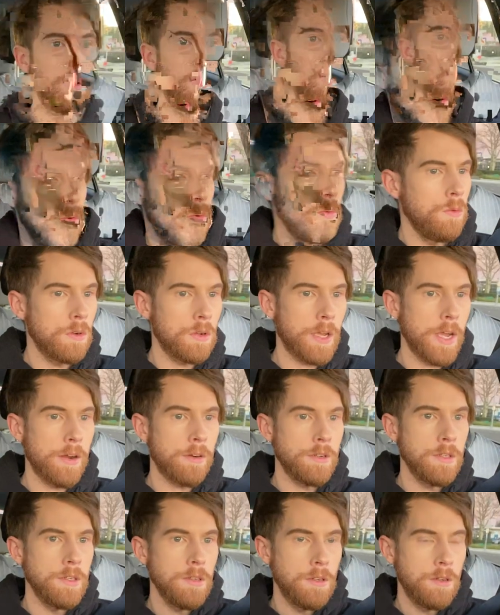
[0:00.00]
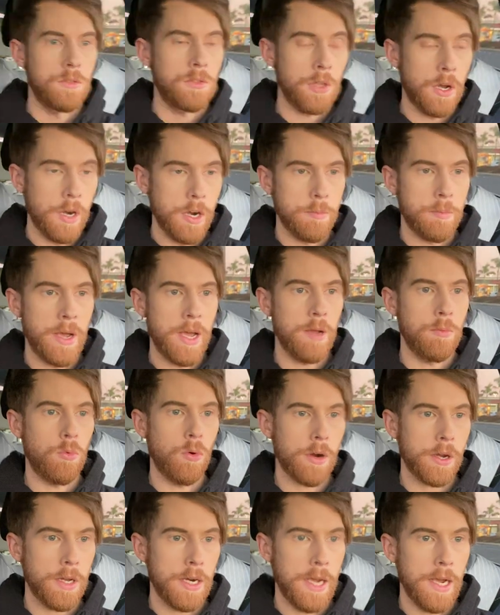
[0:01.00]
Whoa, Karen. Sorry, babe,
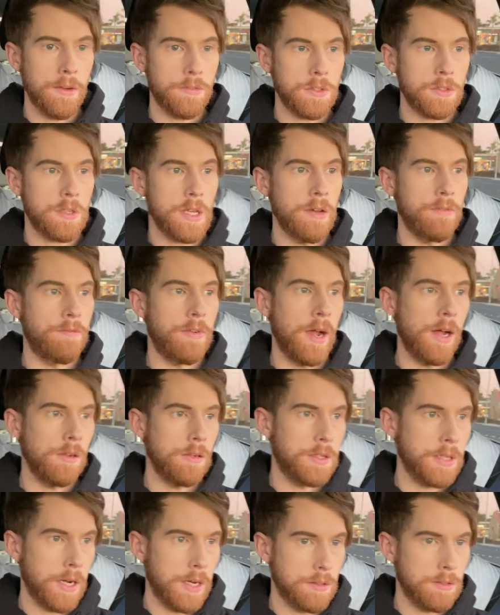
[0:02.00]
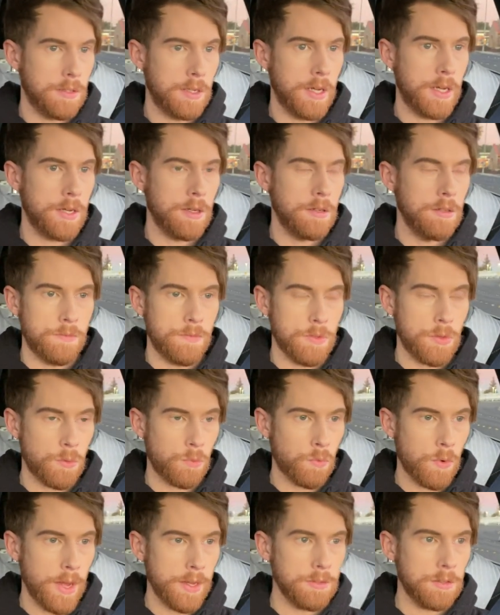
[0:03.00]
we're gonna have to skip Valentine's Day for the
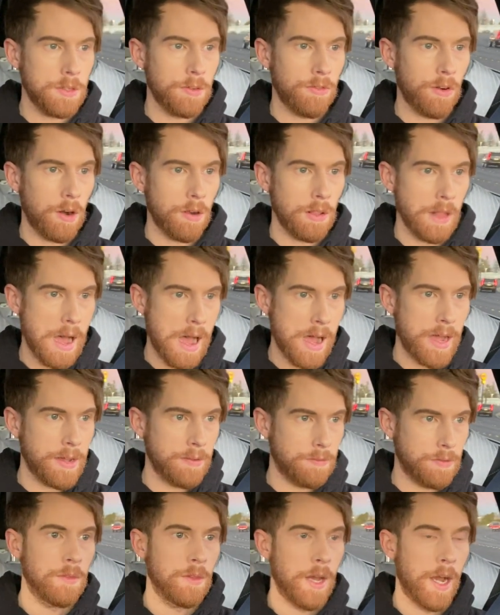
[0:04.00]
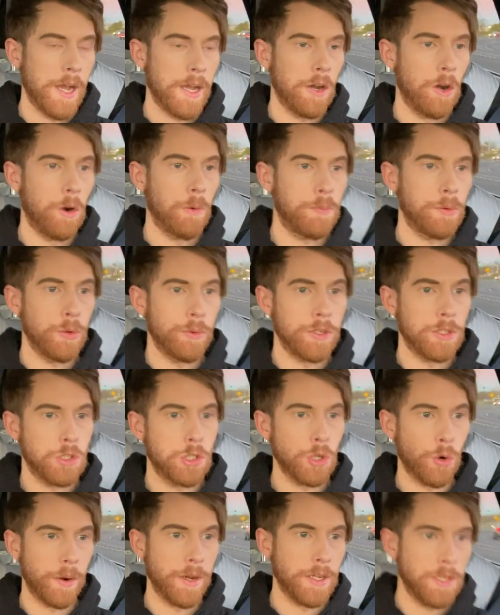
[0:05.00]
rest of our lives. I hope you
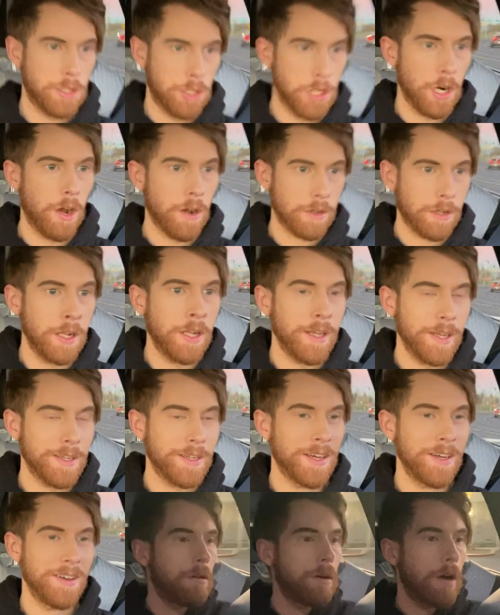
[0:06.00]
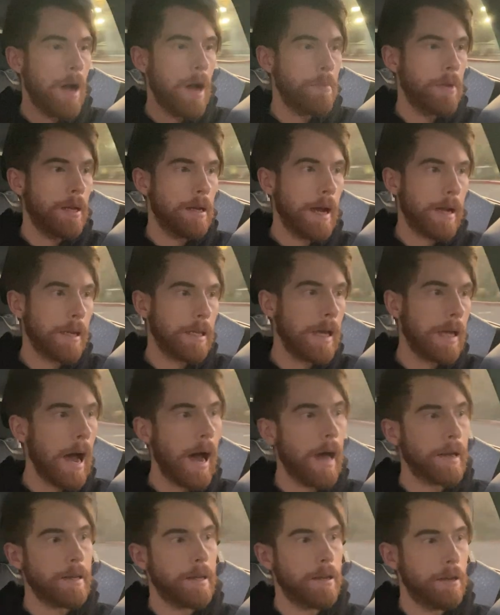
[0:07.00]
enjoyed chocolate. I mean, I
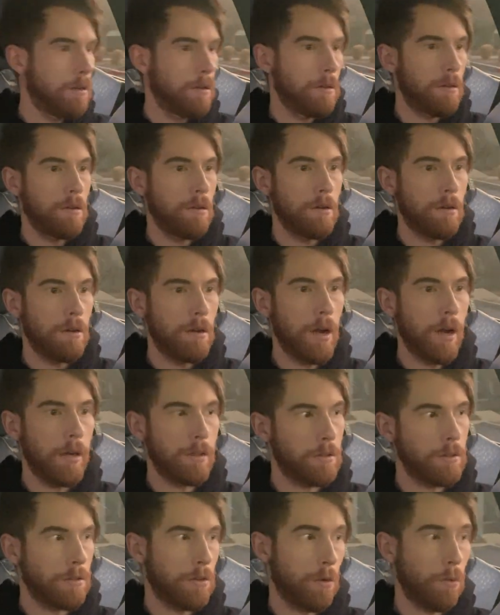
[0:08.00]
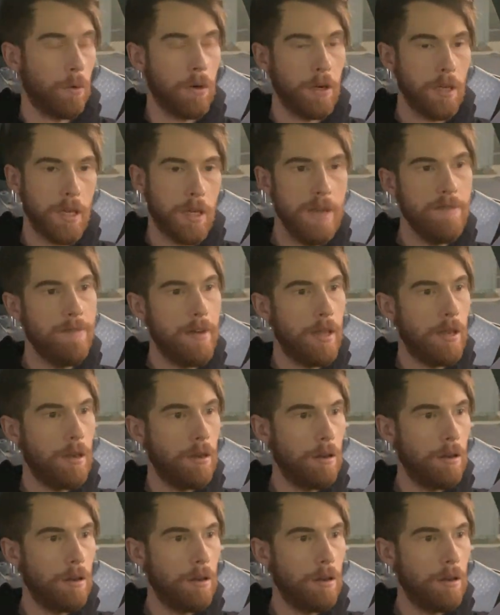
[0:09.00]
got it. I just don't wanna give it.